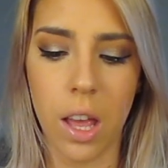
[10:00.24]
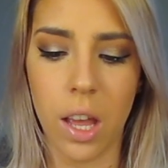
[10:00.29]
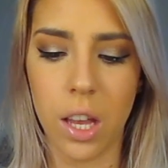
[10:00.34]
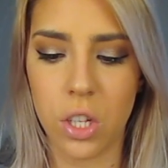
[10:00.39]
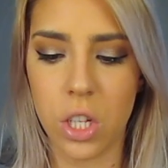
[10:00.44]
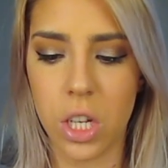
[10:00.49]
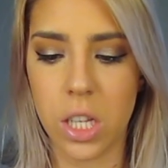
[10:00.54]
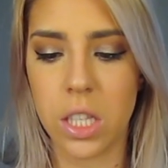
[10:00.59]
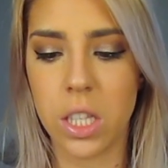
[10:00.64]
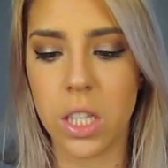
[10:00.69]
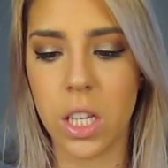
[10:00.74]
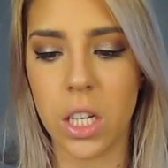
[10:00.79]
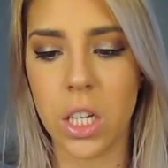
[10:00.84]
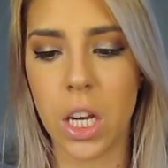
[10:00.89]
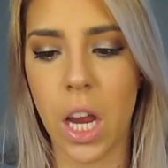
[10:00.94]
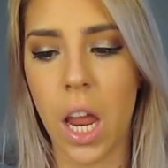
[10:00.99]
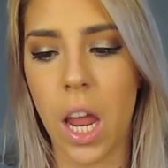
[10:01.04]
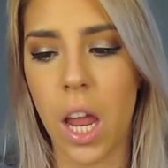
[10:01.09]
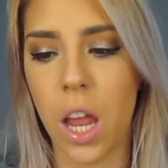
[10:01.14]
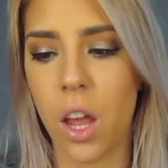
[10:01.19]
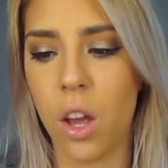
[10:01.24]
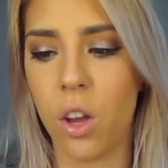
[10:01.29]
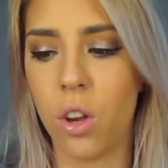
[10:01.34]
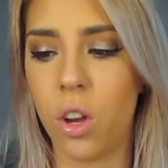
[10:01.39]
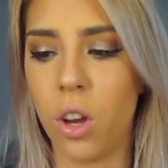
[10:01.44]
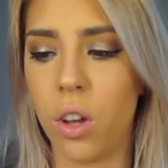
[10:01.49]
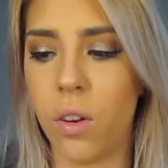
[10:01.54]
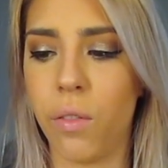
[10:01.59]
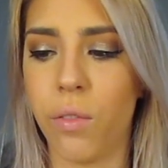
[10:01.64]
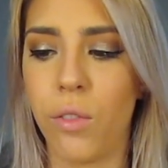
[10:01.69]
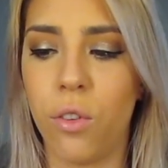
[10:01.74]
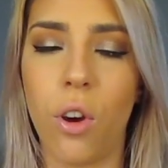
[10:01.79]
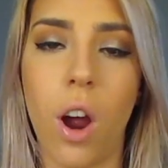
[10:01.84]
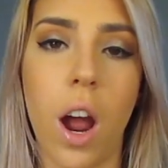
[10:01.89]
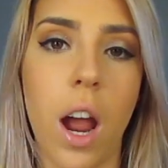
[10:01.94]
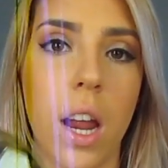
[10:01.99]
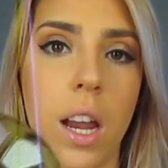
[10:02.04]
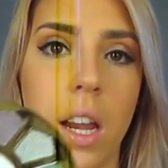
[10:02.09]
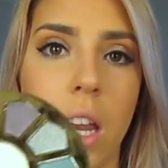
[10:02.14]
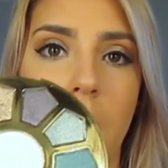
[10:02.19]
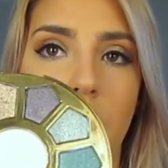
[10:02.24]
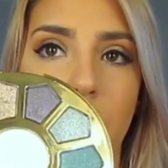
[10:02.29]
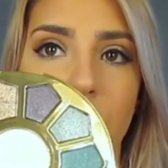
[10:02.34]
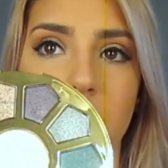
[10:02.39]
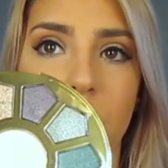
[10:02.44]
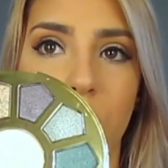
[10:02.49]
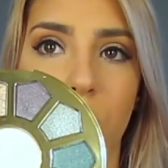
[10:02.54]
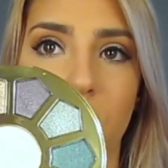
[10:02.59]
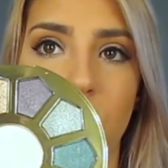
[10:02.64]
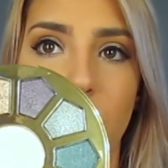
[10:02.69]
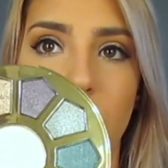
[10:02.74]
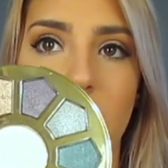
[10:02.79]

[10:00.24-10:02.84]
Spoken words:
is just such a good variety of different